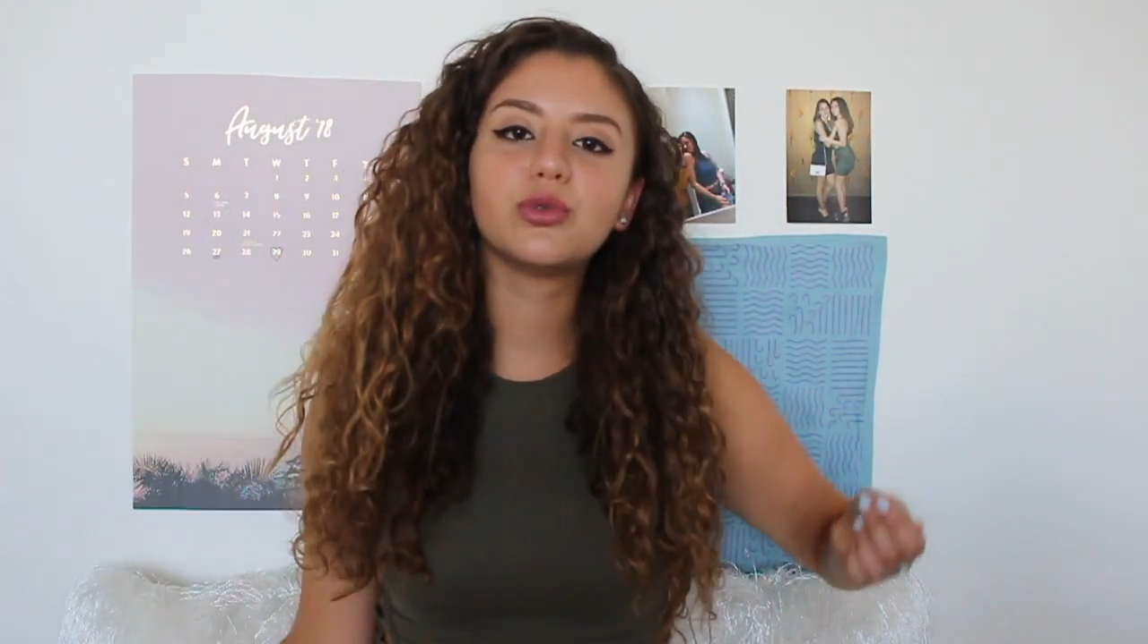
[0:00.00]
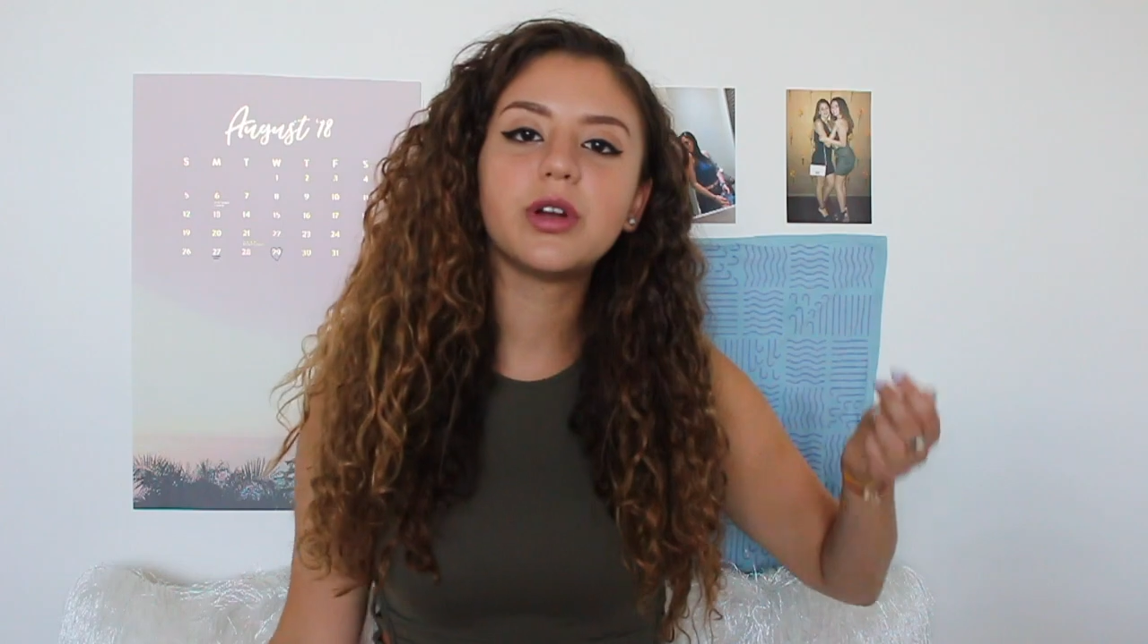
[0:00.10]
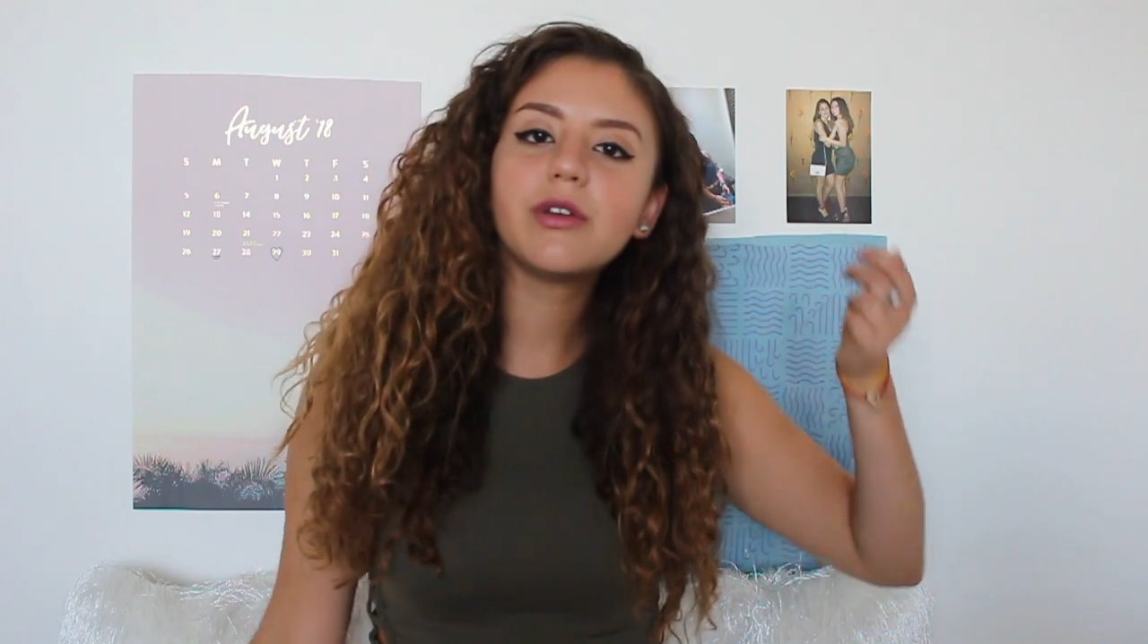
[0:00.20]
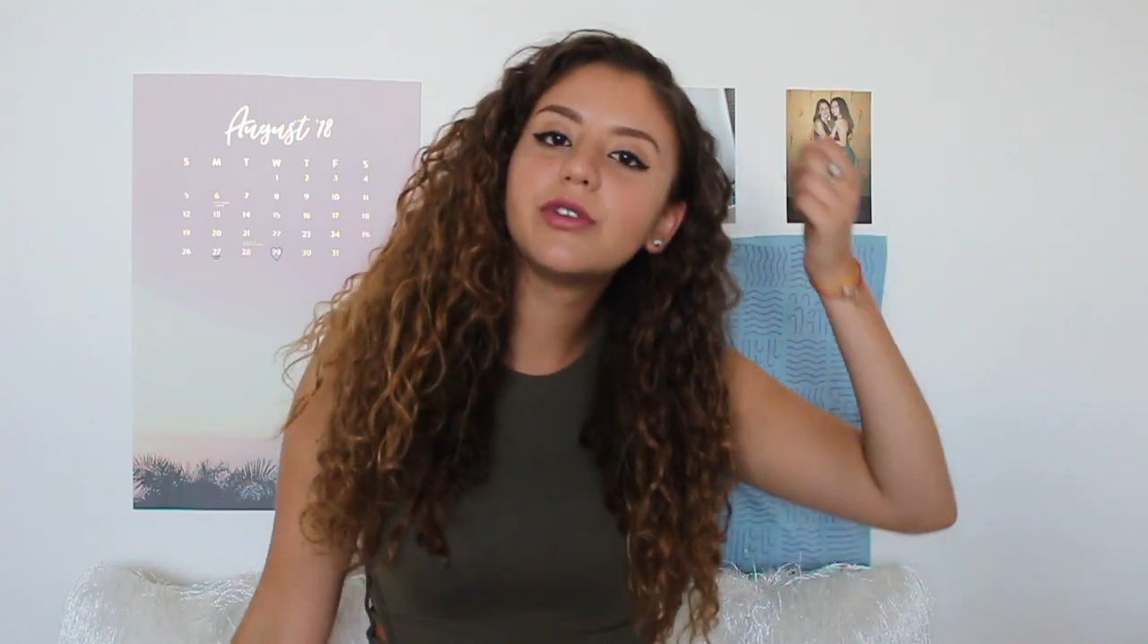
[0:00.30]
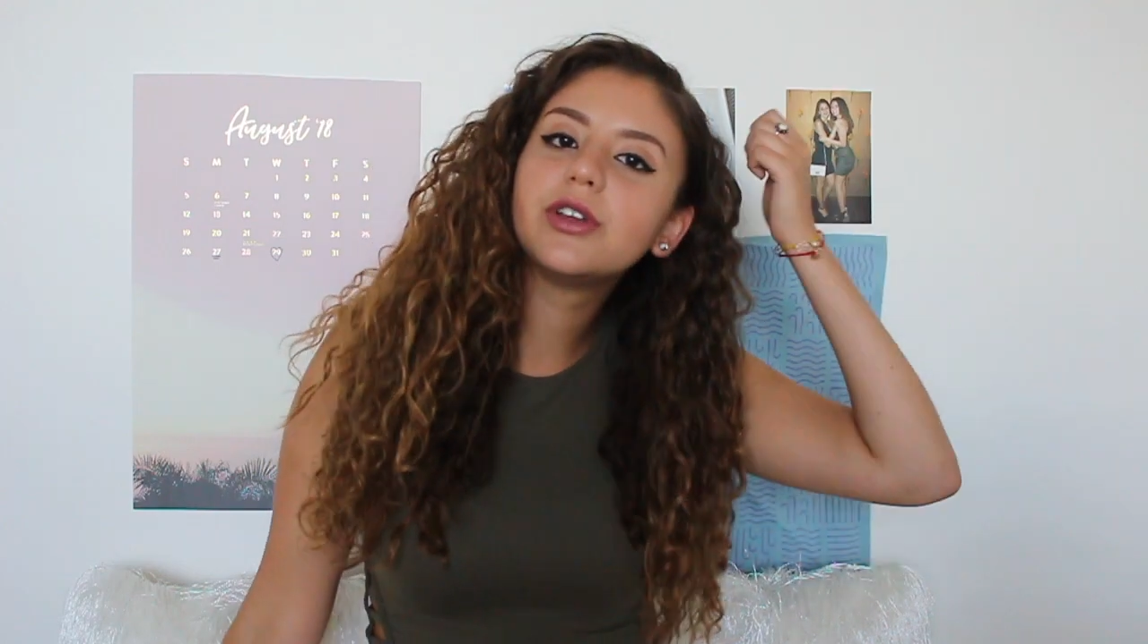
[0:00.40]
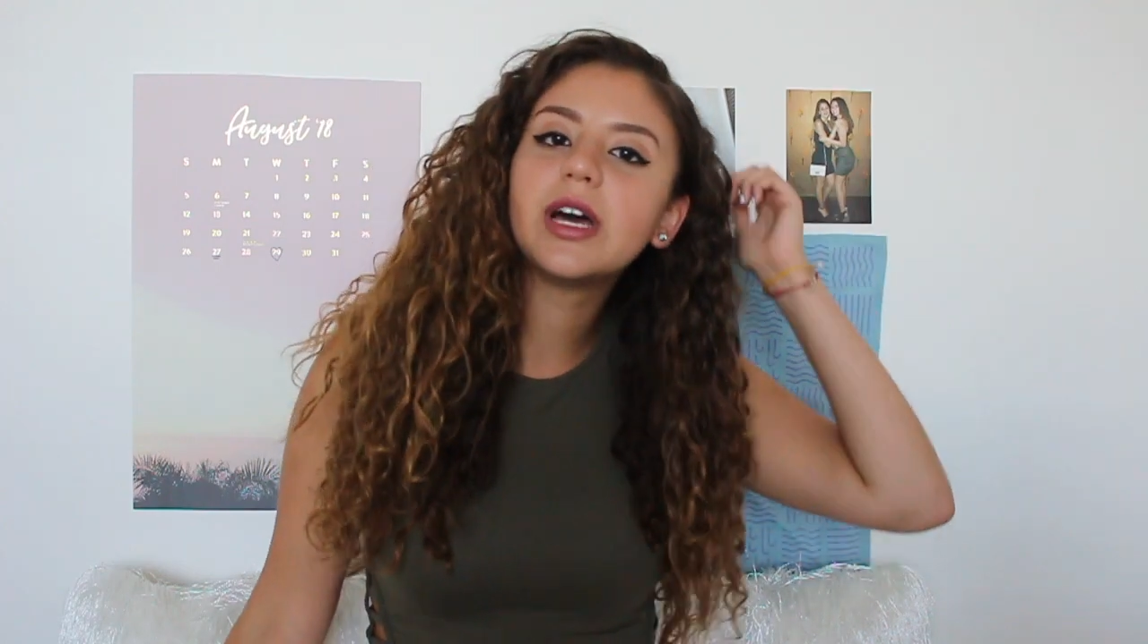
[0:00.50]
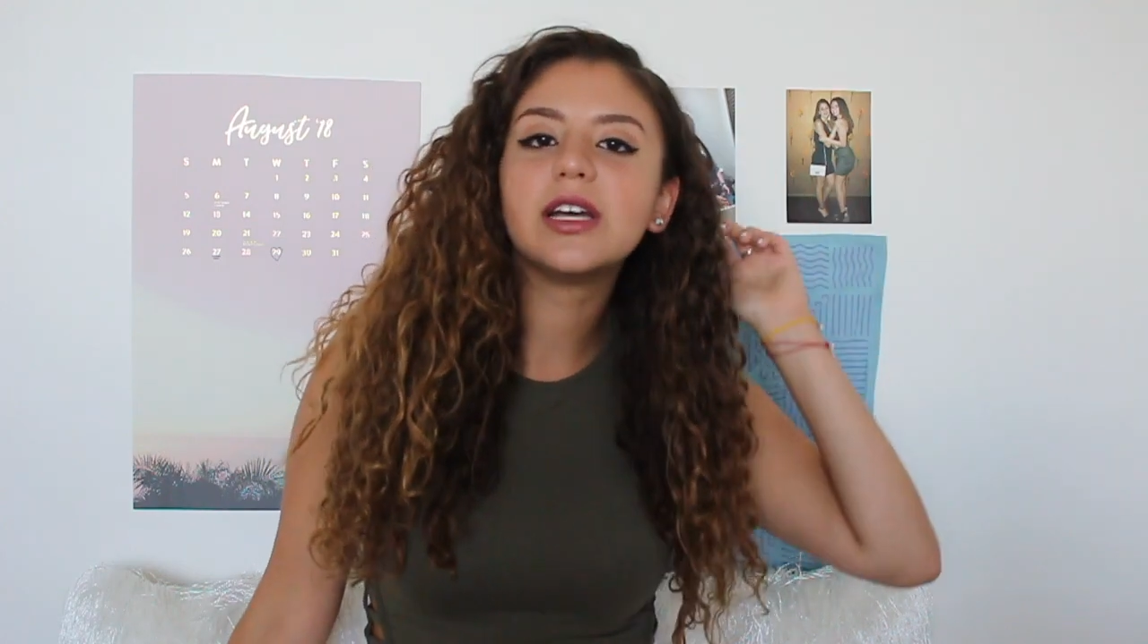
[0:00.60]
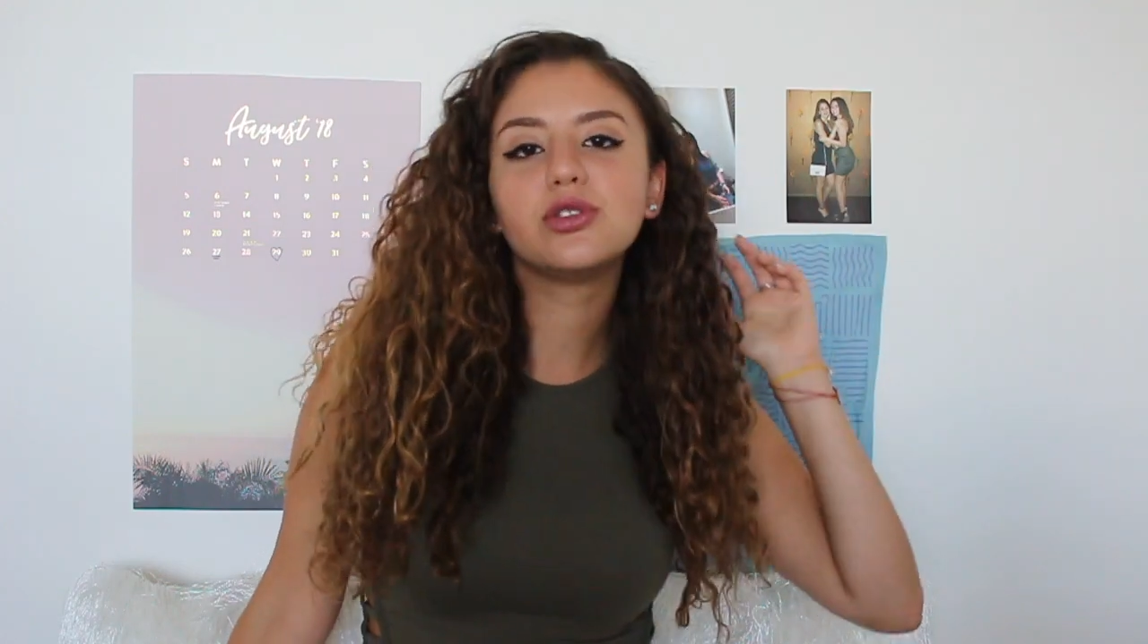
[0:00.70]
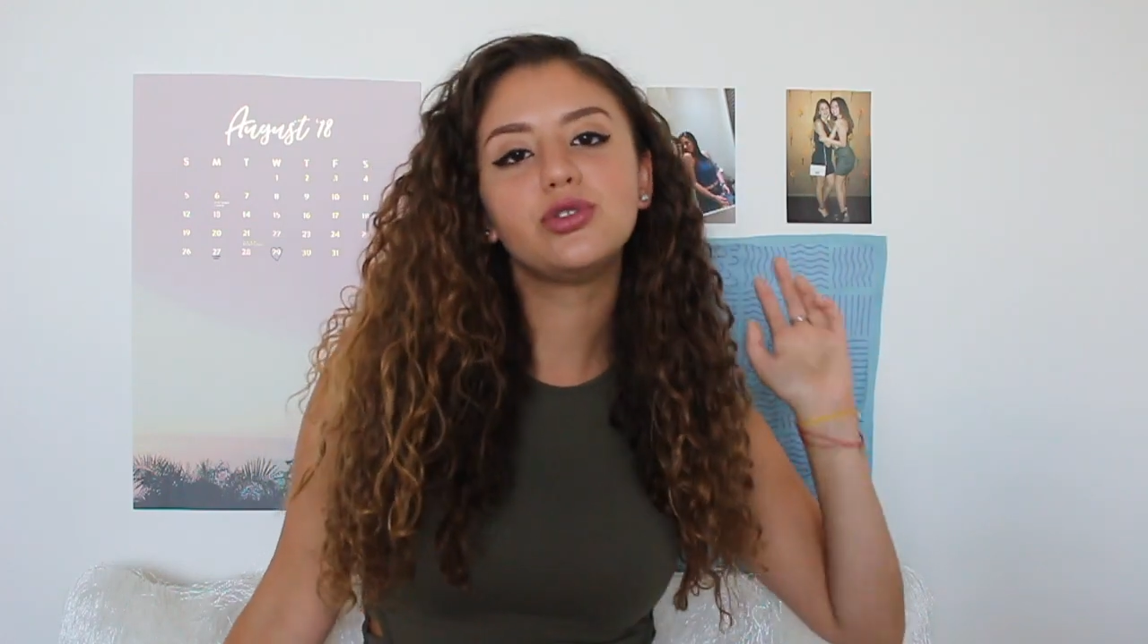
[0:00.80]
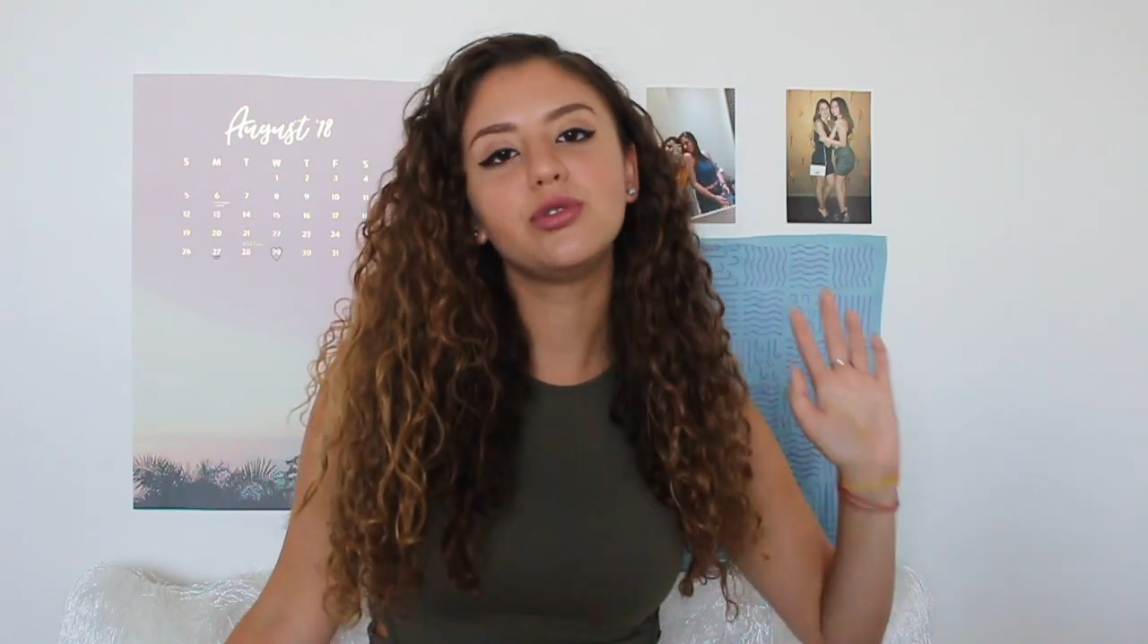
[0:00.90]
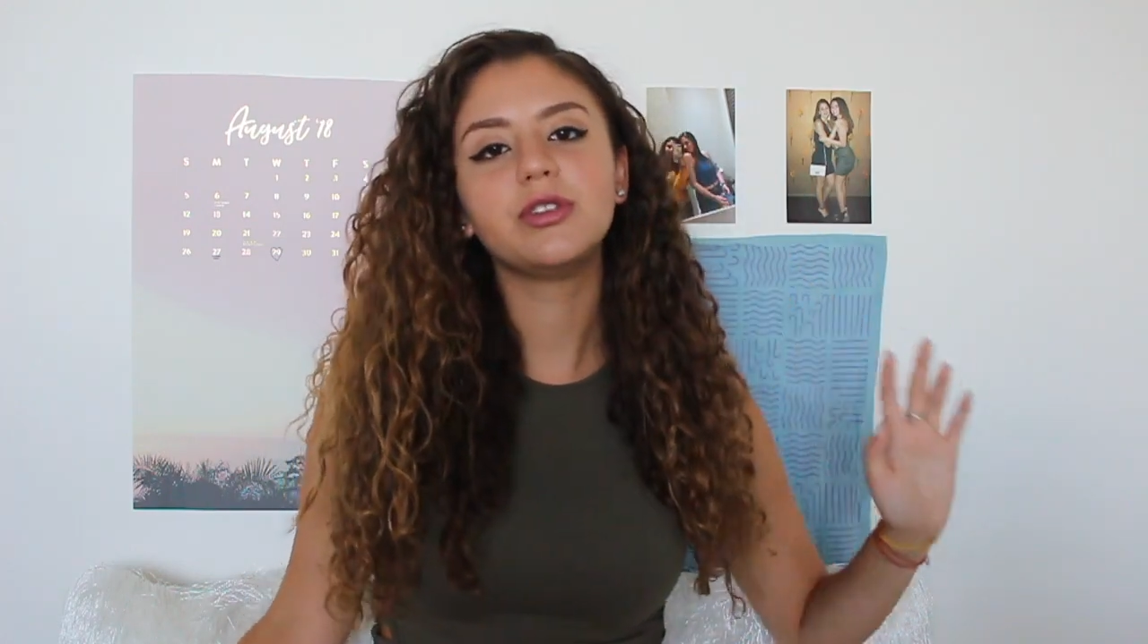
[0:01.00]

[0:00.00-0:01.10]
whatever you guys do